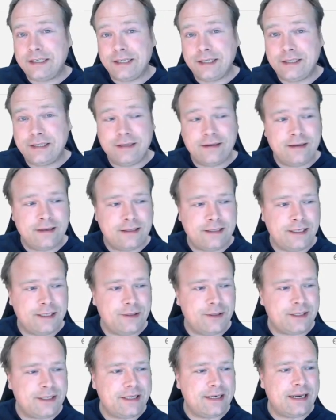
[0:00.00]
the
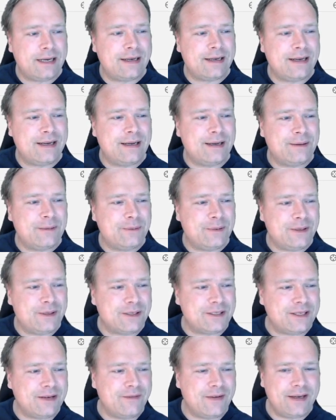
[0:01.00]
situation that we
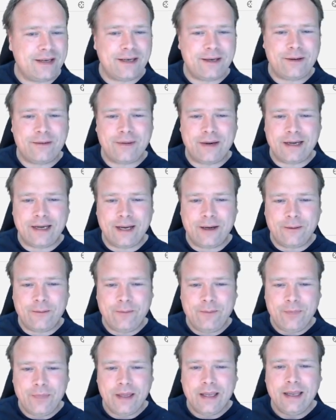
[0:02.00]
just invented right now,
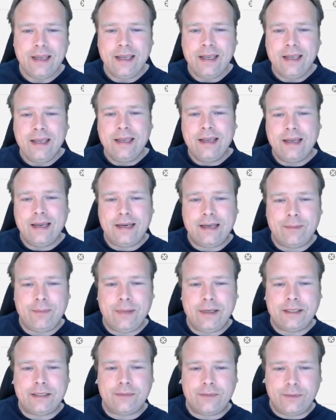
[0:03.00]
and that
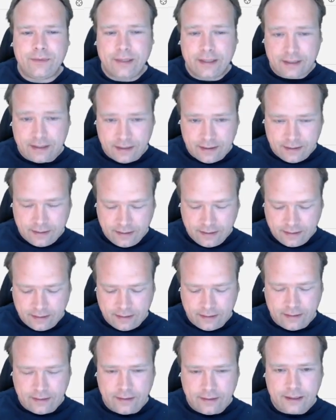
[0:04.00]
means that we would actually
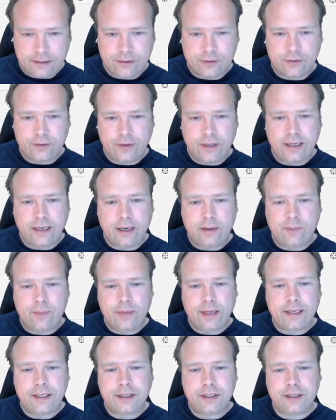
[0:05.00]
like to create a
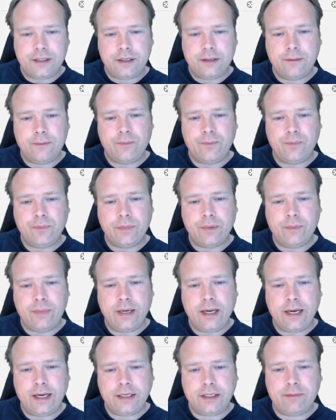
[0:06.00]
patch
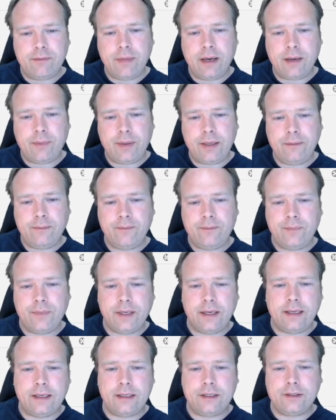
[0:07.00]
mapping,
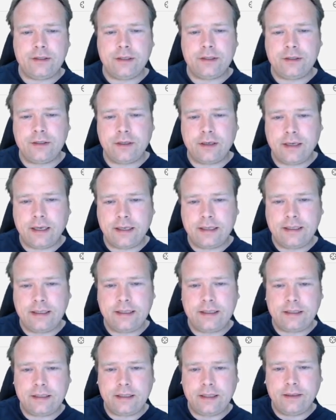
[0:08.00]
and that is just done like
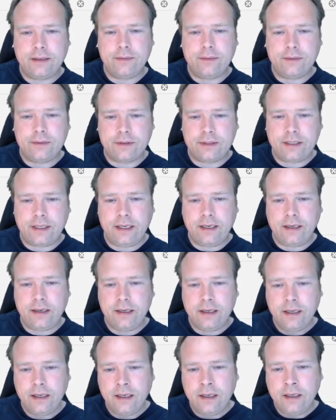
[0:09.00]
this. And then we will
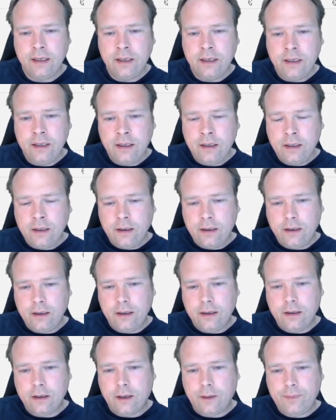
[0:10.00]
say
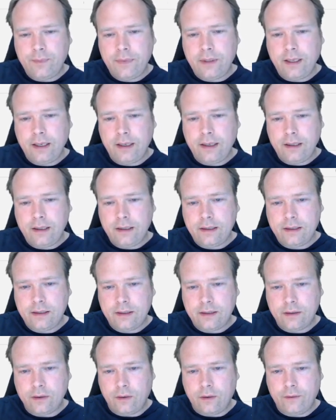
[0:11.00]

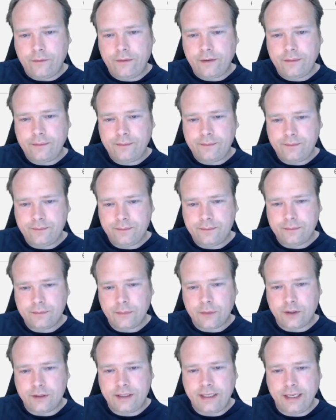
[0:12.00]
update author,
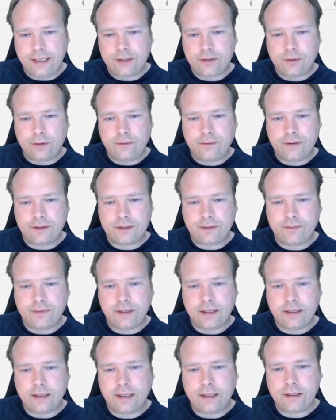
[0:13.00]
or change author, or something
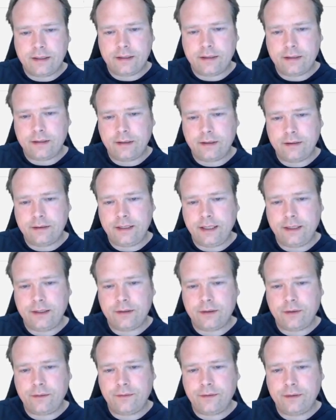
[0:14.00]
like that.
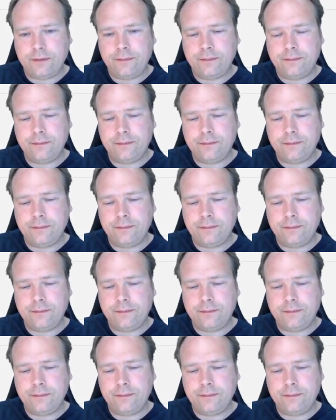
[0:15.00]
Change author.